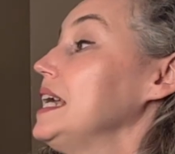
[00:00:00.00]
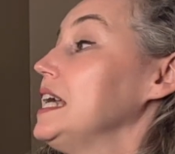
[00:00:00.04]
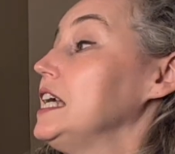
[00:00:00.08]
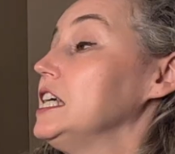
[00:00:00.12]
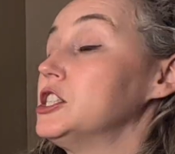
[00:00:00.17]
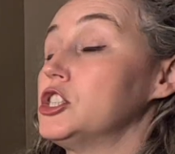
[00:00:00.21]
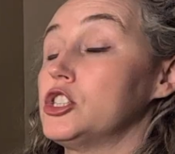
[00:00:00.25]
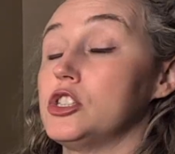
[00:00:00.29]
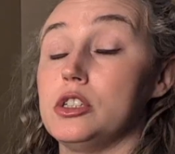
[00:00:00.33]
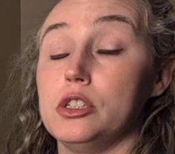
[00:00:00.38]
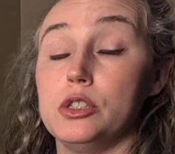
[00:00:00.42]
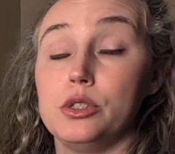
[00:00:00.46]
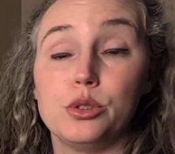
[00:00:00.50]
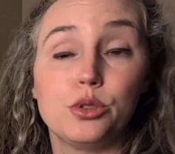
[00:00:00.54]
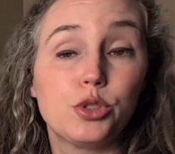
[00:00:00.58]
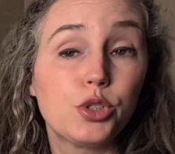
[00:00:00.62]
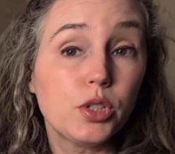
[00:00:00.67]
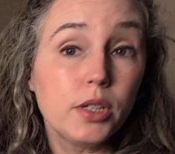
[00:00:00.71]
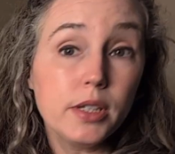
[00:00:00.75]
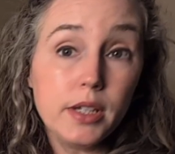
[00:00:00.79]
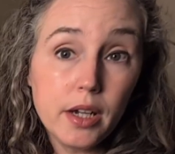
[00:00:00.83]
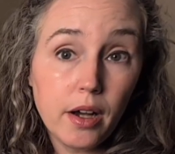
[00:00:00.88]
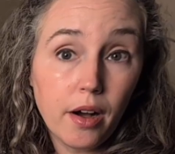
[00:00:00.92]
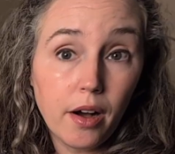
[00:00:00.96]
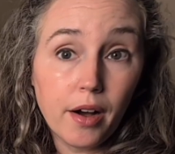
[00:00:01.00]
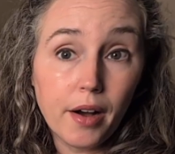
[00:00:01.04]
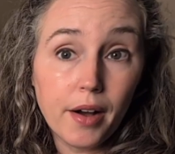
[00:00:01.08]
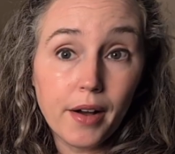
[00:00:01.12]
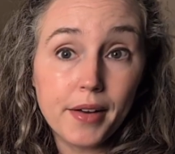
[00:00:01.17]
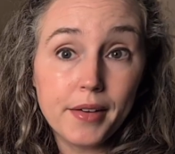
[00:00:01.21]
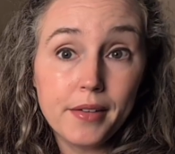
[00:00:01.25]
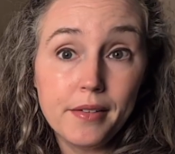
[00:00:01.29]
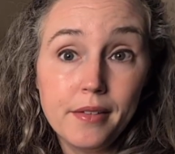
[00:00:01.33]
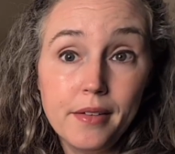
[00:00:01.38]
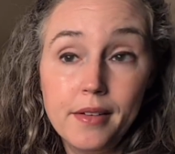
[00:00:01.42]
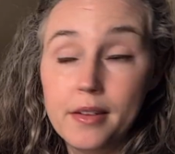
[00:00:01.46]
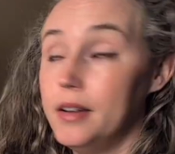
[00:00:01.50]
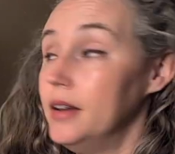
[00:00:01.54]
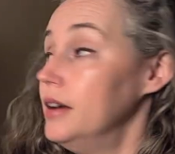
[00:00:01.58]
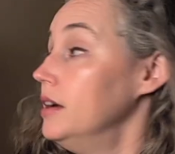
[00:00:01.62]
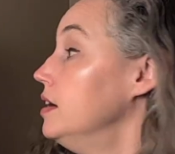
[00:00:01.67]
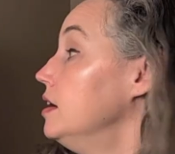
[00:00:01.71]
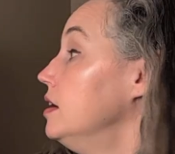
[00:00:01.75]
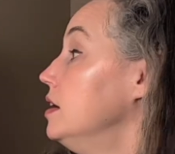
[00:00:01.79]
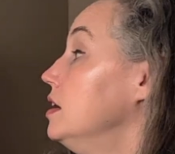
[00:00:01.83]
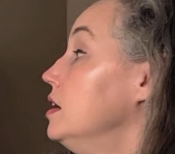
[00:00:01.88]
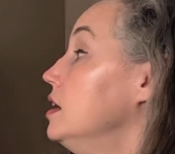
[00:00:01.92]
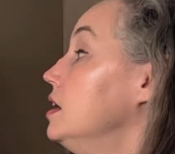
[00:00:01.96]
It's usually on,
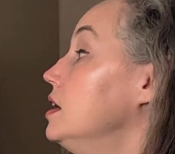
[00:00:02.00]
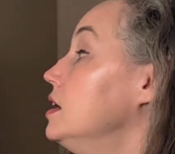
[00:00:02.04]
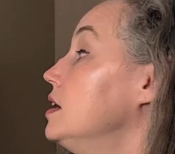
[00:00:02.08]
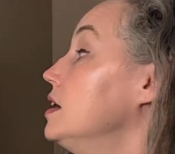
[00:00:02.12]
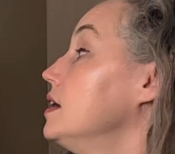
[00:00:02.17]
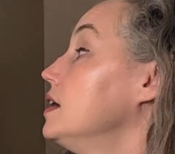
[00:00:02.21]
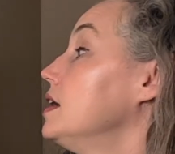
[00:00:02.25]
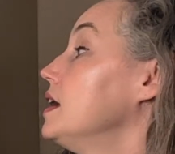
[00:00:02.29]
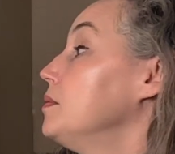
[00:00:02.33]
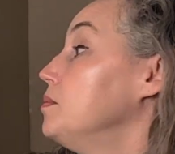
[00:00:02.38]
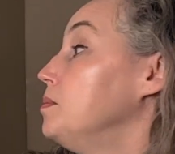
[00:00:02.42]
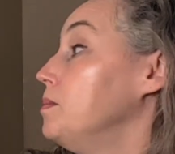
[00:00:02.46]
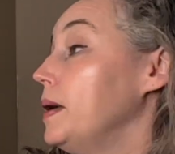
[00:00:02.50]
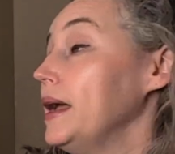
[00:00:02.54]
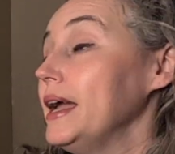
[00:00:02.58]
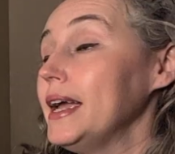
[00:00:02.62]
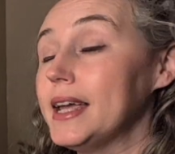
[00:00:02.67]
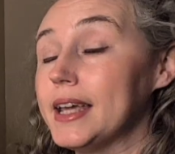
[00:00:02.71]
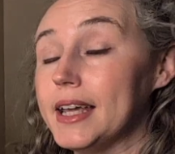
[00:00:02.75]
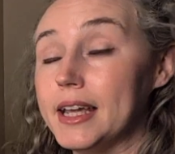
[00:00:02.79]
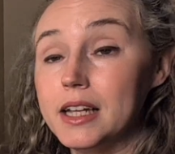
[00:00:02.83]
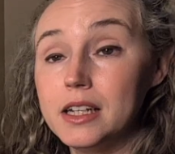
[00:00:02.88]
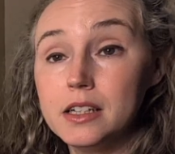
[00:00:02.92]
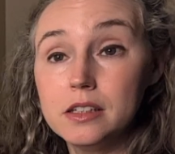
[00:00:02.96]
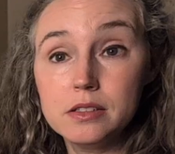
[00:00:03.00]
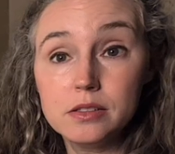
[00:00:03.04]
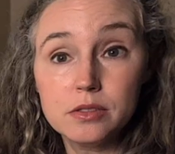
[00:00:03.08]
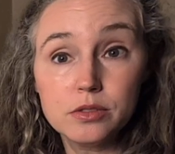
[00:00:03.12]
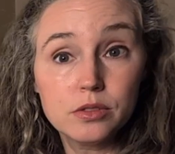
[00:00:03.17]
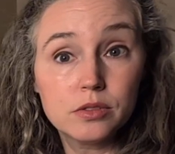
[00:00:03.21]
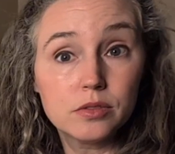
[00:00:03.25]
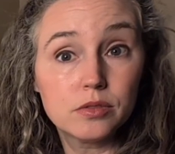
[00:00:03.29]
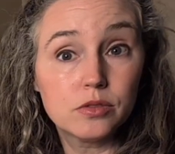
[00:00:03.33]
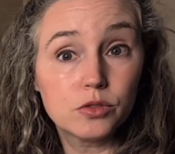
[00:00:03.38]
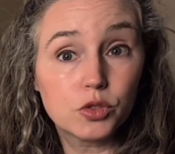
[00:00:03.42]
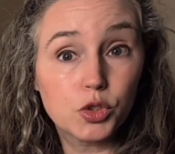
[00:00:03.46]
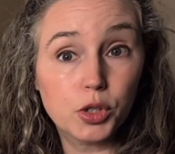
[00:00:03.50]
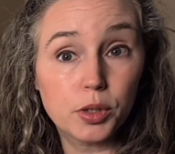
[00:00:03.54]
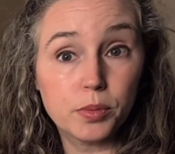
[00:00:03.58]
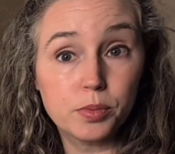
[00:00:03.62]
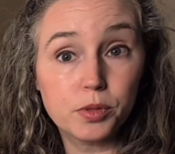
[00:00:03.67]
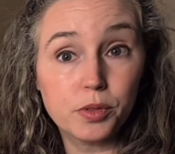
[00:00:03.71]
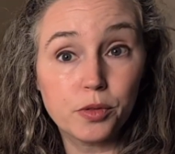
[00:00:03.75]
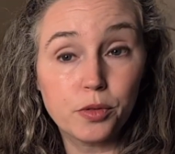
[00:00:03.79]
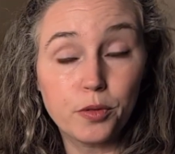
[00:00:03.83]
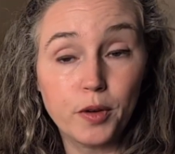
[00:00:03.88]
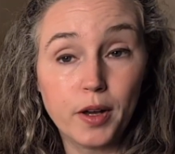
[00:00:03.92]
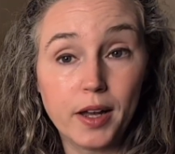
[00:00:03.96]
making
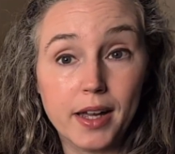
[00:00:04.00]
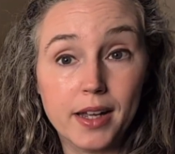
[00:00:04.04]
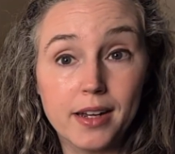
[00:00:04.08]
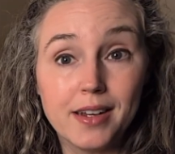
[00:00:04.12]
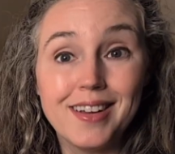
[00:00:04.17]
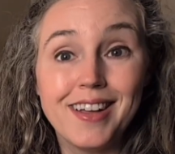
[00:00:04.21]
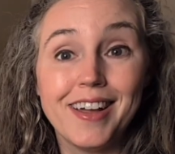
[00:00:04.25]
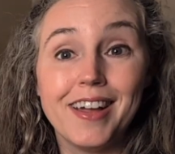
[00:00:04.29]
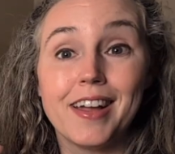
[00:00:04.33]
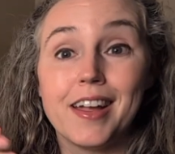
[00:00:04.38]
tryptophan,